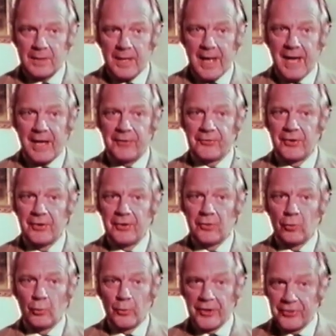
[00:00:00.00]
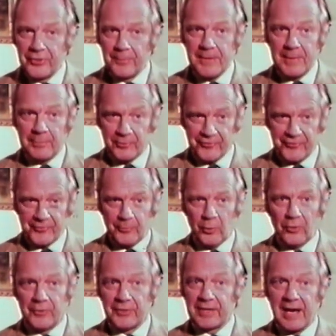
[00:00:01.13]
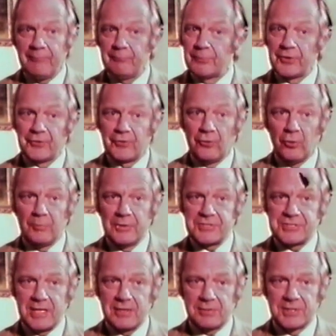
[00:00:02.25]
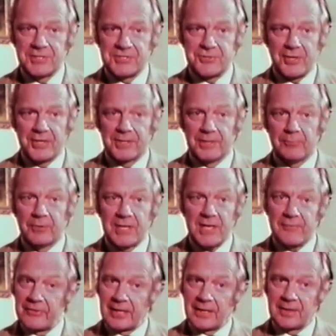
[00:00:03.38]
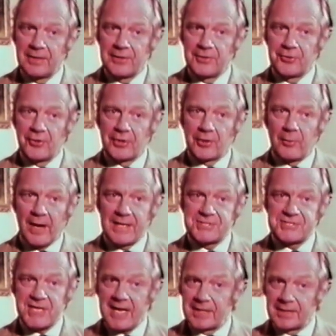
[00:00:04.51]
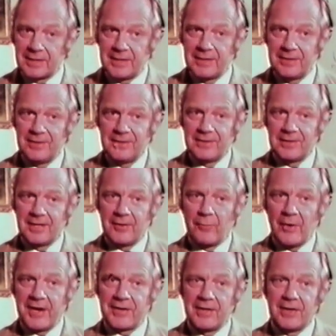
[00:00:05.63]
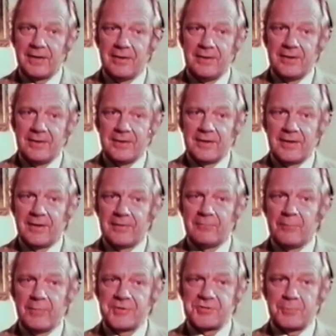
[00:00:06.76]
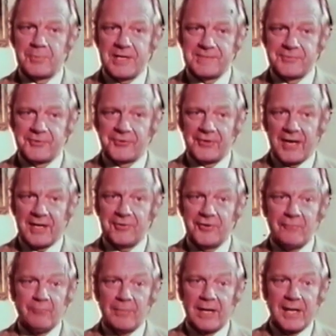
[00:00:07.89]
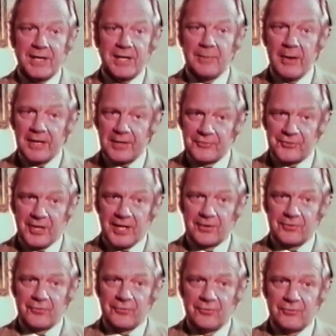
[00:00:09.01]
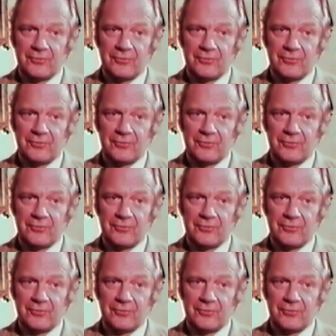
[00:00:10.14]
and with the people's support, the government almost totally destroyed them, leaving Uruguay, sadly, one of the most repressive societies, even by Latin American standards.